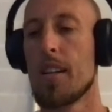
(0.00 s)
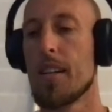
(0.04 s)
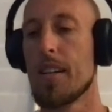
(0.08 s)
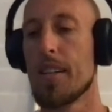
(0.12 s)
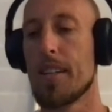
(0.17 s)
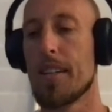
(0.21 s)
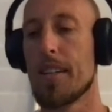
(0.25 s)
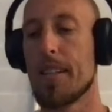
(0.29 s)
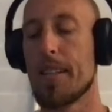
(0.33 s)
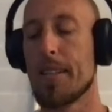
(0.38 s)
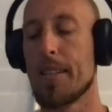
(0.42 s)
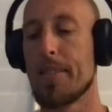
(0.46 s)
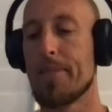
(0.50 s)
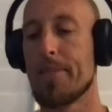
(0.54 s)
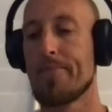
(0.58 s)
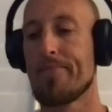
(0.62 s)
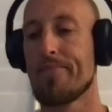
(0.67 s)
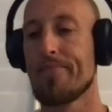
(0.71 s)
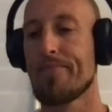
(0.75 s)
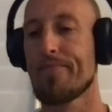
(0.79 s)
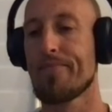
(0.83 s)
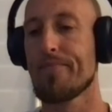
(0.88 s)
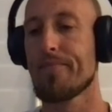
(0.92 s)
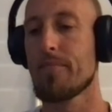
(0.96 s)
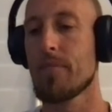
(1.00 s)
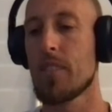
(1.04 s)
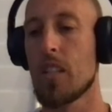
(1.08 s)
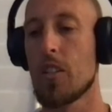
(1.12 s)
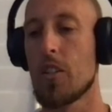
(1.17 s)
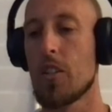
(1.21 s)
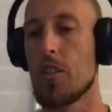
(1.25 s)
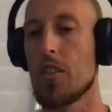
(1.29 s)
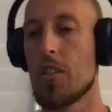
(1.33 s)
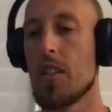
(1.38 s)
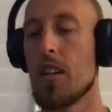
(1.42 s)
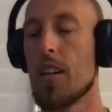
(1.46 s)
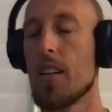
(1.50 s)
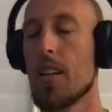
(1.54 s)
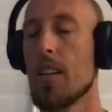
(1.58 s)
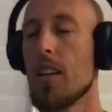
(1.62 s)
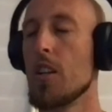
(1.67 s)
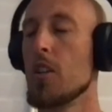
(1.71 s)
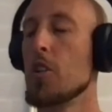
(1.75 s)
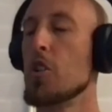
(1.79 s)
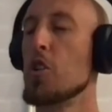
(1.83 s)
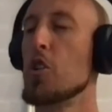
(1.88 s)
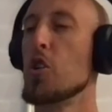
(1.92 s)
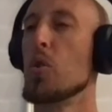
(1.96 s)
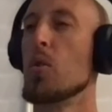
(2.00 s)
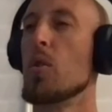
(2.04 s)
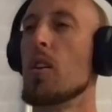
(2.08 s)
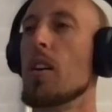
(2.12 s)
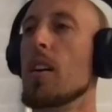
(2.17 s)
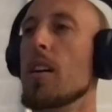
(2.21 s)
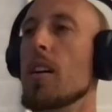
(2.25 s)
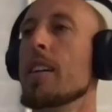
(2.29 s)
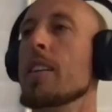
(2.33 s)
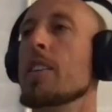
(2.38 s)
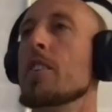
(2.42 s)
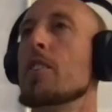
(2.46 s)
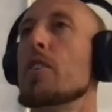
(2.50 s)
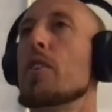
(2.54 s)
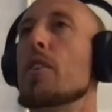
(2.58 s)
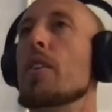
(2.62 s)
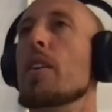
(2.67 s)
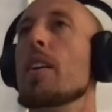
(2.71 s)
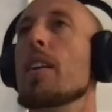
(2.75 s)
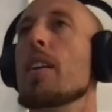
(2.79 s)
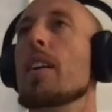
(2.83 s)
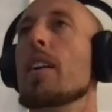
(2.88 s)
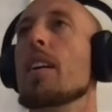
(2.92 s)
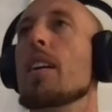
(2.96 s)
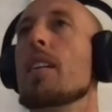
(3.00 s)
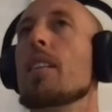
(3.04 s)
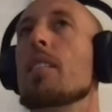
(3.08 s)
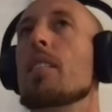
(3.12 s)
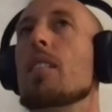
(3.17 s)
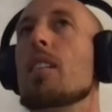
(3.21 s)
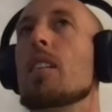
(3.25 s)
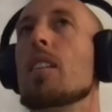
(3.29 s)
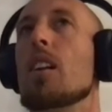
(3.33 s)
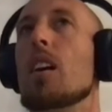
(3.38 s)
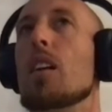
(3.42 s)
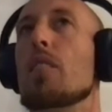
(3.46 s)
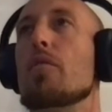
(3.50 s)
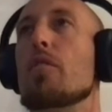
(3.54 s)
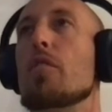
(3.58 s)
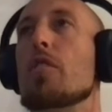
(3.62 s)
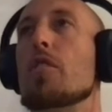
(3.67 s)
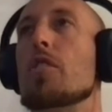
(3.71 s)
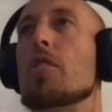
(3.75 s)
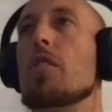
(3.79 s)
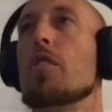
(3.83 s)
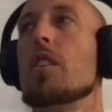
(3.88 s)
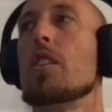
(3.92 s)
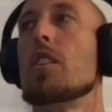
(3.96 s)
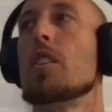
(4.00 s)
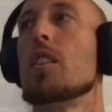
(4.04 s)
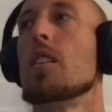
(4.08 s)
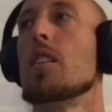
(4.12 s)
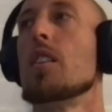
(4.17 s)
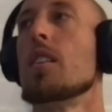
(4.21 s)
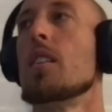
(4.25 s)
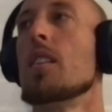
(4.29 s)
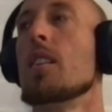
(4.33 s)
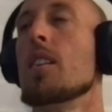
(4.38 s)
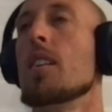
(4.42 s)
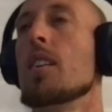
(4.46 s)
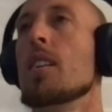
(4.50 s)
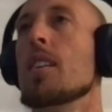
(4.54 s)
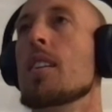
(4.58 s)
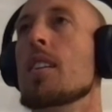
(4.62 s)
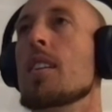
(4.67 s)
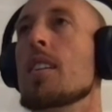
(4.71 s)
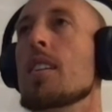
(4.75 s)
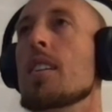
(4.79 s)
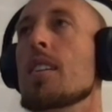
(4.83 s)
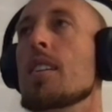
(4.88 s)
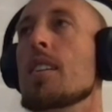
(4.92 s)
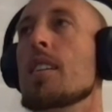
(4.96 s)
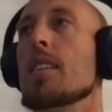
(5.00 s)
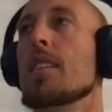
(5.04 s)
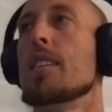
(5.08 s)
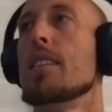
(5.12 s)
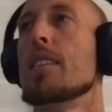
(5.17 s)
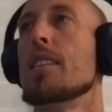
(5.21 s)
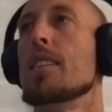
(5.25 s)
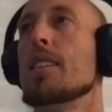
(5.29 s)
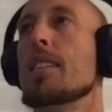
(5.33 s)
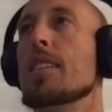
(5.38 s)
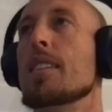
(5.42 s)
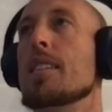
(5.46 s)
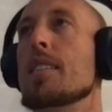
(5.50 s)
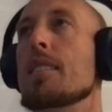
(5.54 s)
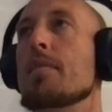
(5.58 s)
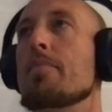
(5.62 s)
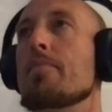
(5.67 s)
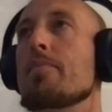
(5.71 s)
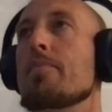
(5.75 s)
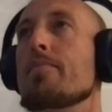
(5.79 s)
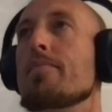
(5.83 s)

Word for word: um, just not a lot of joy in training, a lot of frustration, um,